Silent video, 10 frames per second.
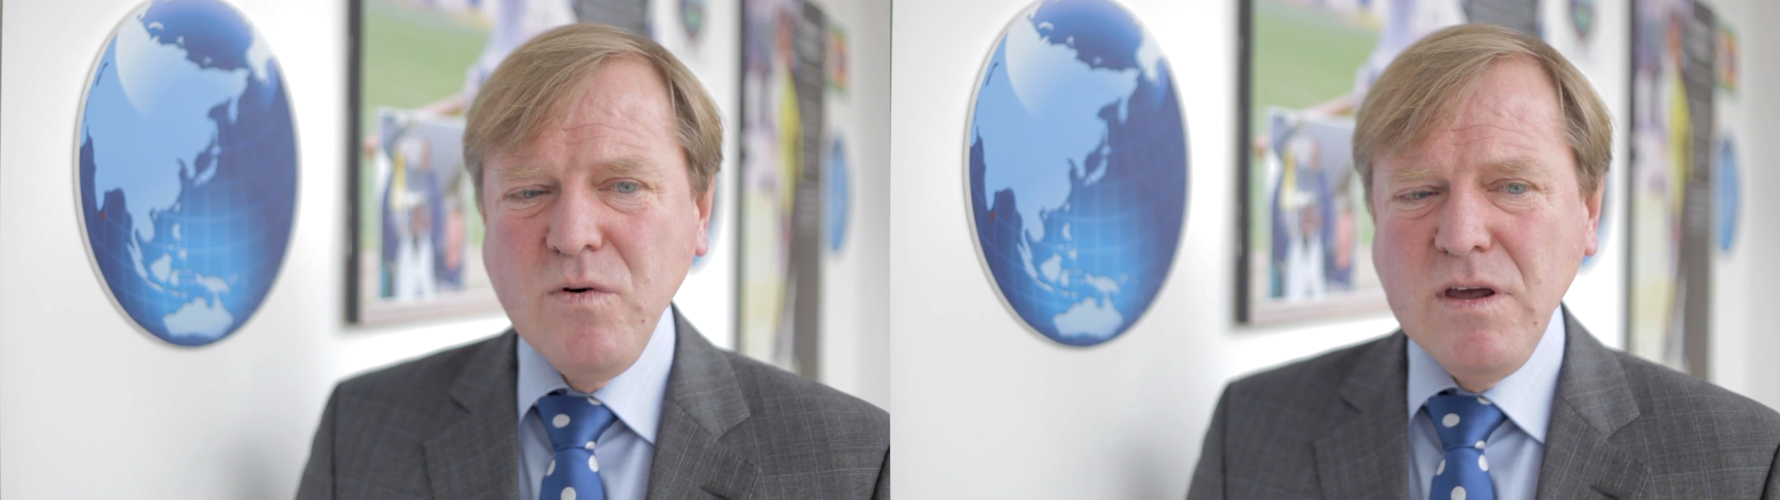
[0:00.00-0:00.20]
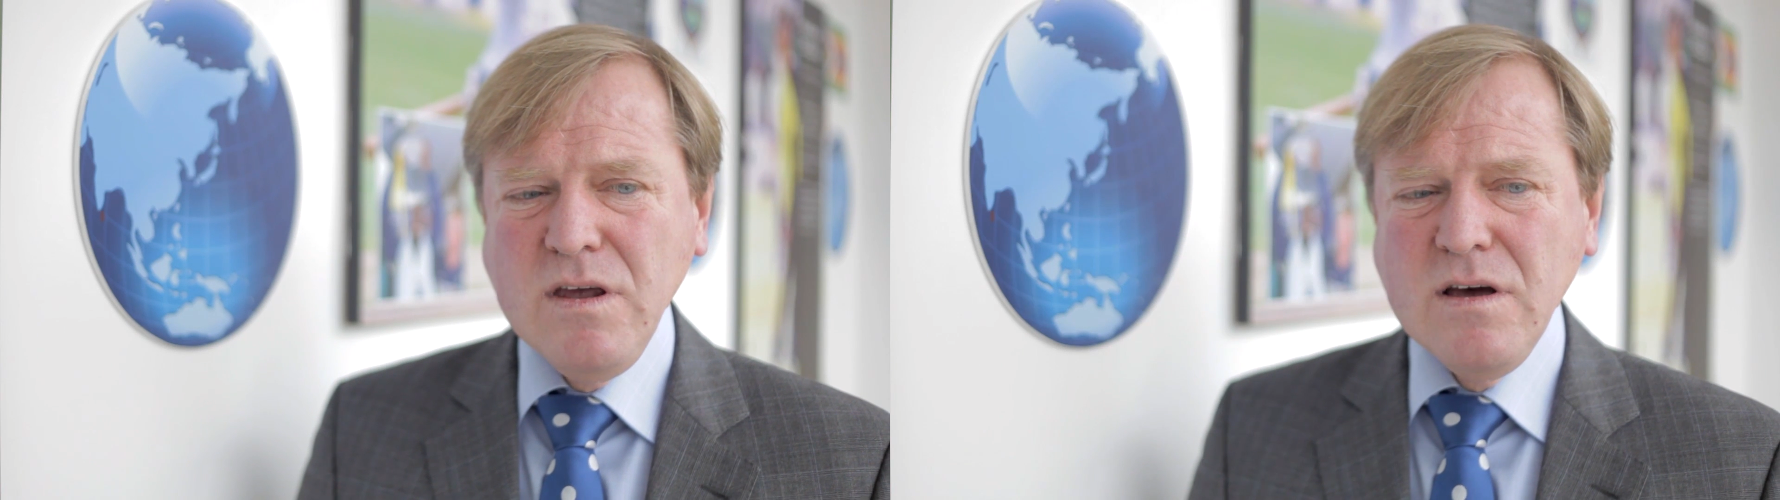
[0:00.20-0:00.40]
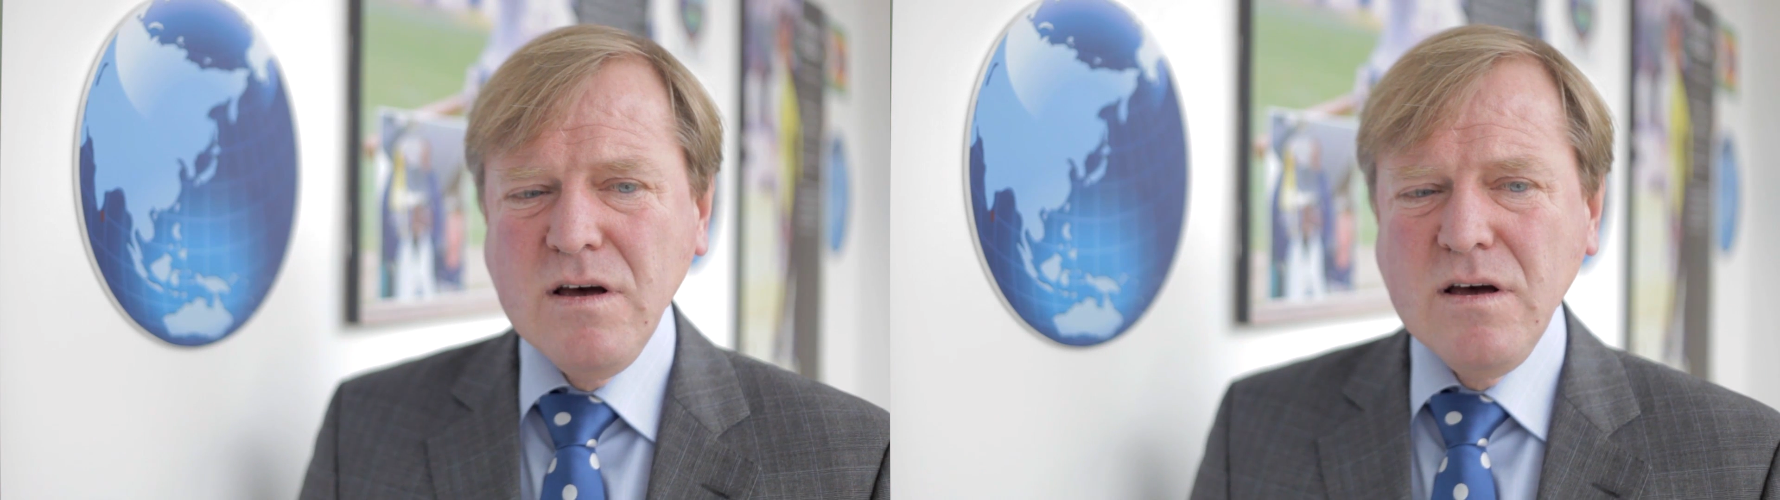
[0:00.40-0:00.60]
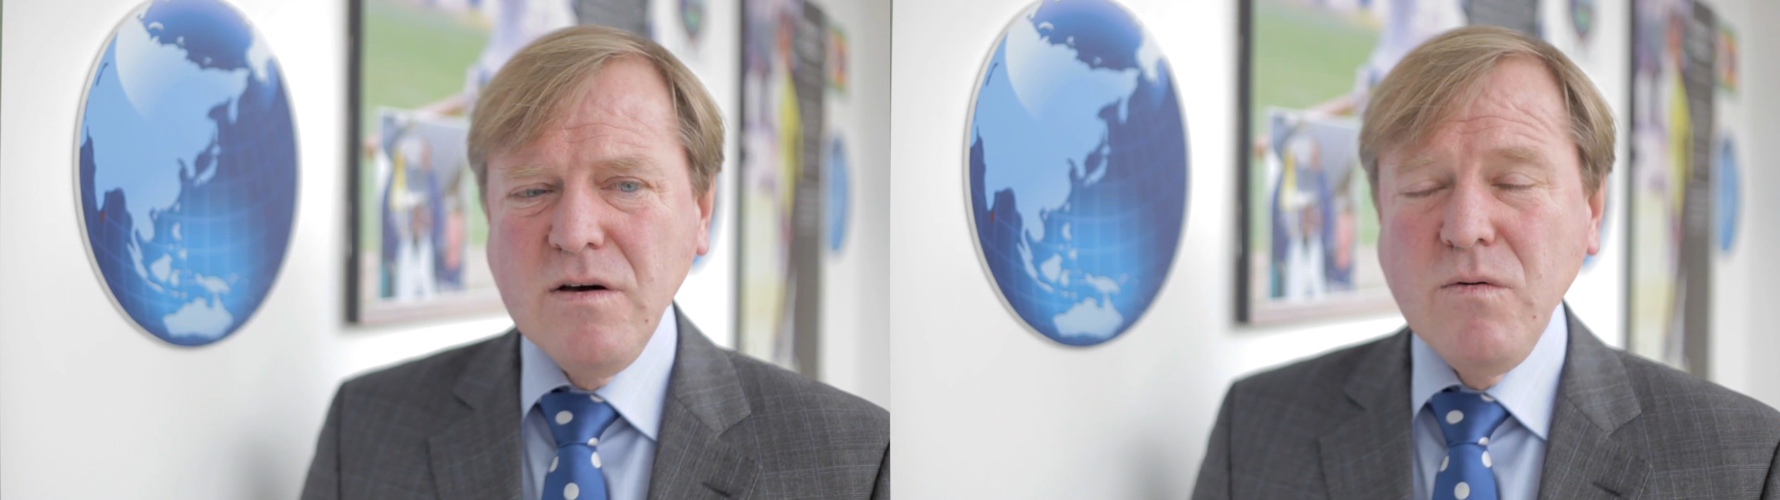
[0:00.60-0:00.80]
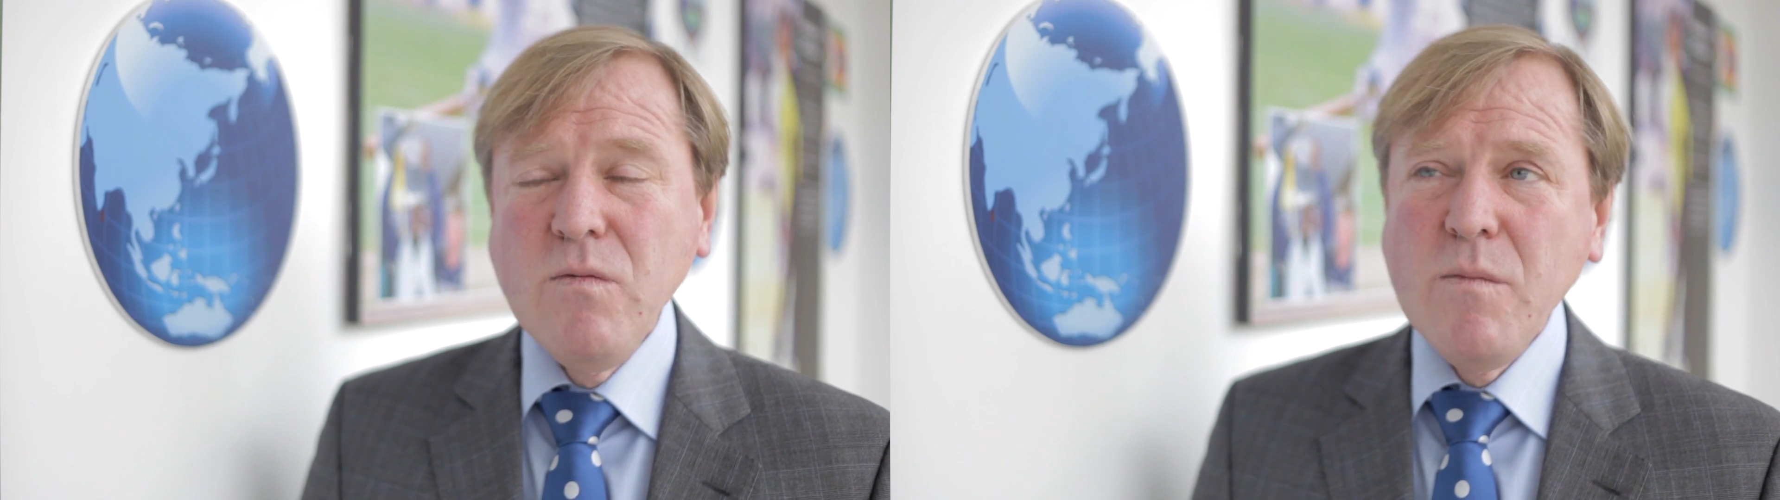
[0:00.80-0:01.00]
we
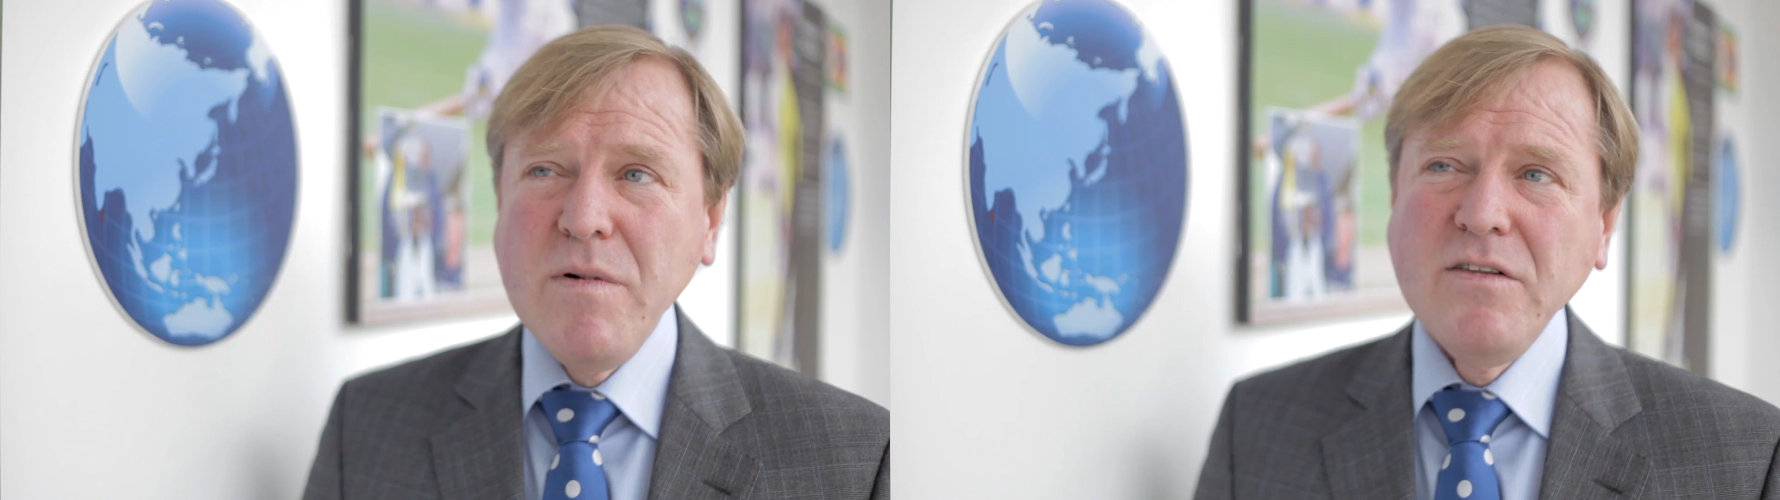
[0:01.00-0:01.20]
went